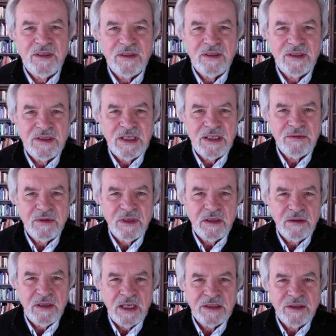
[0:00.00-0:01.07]
they
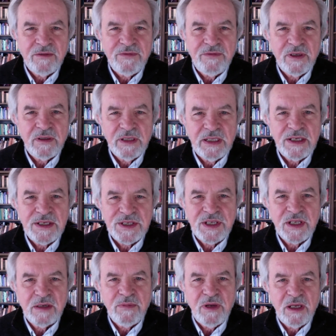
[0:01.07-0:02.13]
like to feel
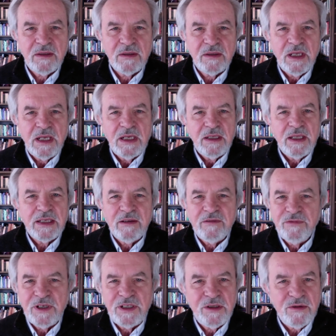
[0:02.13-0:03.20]
innocent about, like
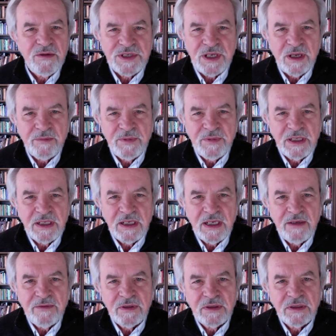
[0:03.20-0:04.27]
if we do something
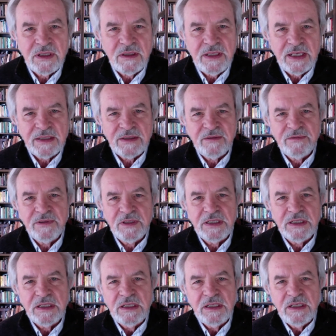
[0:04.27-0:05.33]
even collectively,
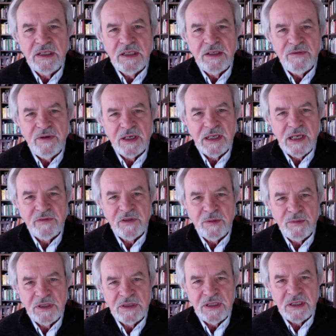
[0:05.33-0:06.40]
if our
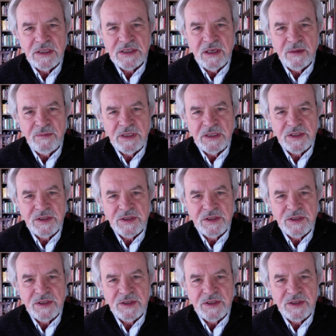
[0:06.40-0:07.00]
government does something that's